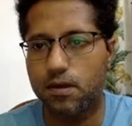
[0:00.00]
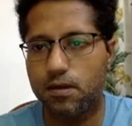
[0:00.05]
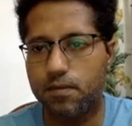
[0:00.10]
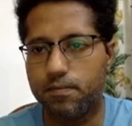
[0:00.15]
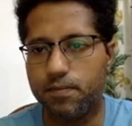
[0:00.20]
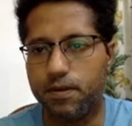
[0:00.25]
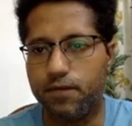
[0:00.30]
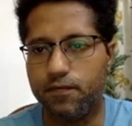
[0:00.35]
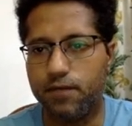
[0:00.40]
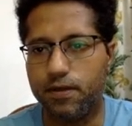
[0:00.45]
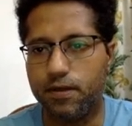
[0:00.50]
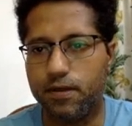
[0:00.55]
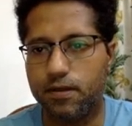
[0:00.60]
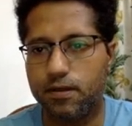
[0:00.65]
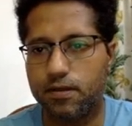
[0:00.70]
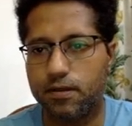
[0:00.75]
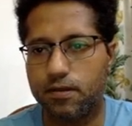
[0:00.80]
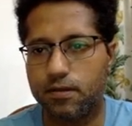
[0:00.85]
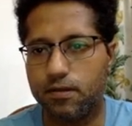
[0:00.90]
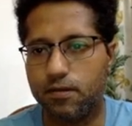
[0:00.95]

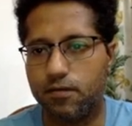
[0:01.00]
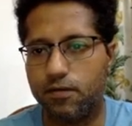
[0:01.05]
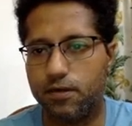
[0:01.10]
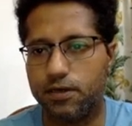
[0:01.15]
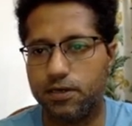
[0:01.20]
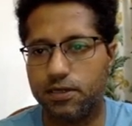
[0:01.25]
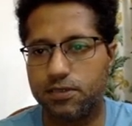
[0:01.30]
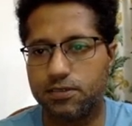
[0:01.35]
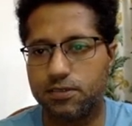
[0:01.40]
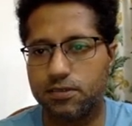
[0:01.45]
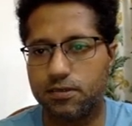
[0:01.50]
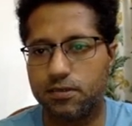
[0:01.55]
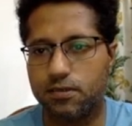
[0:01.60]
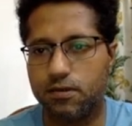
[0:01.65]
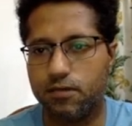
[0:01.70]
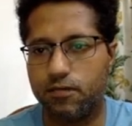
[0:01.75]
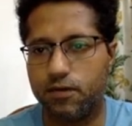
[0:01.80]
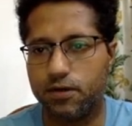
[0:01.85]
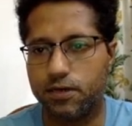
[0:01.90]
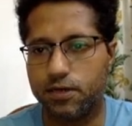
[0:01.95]
between the
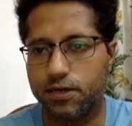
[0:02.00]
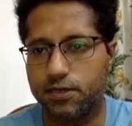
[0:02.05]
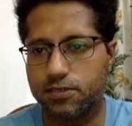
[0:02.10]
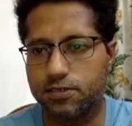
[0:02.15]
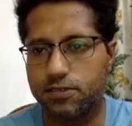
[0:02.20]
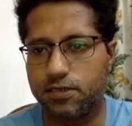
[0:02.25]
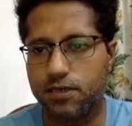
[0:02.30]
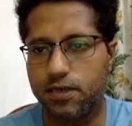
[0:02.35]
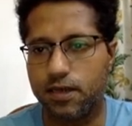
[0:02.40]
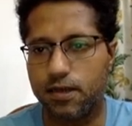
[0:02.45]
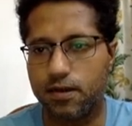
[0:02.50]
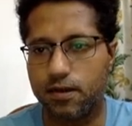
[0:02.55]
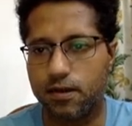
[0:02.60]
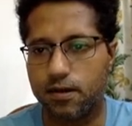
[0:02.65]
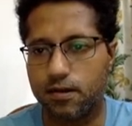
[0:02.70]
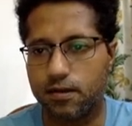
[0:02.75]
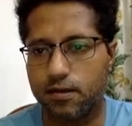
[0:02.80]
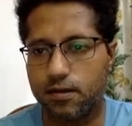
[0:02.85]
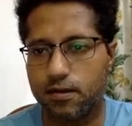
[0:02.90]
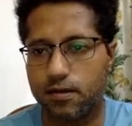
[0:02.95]
vertex C and R,